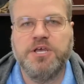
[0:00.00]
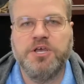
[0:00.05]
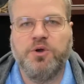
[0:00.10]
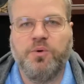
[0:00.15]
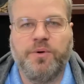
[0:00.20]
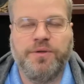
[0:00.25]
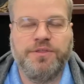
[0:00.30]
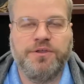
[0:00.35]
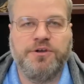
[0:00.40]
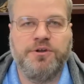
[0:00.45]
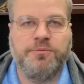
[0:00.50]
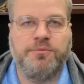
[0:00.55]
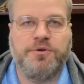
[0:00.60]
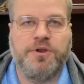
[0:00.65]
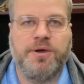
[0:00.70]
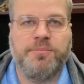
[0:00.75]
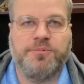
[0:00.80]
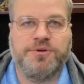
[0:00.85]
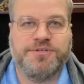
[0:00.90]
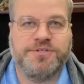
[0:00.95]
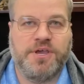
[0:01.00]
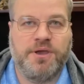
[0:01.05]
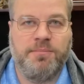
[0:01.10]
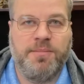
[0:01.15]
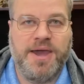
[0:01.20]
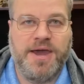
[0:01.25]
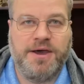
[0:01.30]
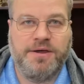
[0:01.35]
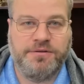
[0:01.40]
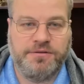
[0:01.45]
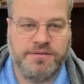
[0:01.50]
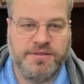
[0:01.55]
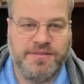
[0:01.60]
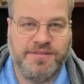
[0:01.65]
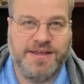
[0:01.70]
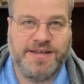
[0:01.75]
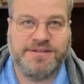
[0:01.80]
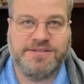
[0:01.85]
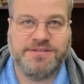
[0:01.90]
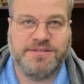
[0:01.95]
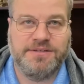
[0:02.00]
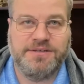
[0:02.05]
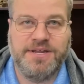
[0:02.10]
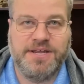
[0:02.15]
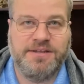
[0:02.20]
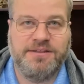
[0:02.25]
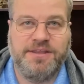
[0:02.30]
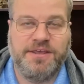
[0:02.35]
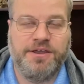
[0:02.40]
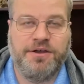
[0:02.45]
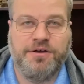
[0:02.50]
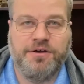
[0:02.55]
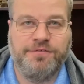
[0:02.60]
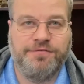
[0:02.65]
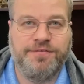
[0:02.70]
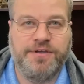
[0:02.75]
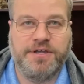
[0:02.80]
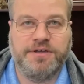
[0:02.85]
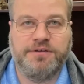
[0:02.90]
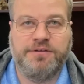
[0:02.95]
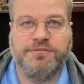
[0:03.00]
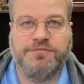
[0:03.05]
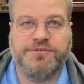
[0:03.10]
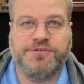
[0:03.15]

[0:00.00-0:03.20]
When the new numbers come out, then that's the date they are effective.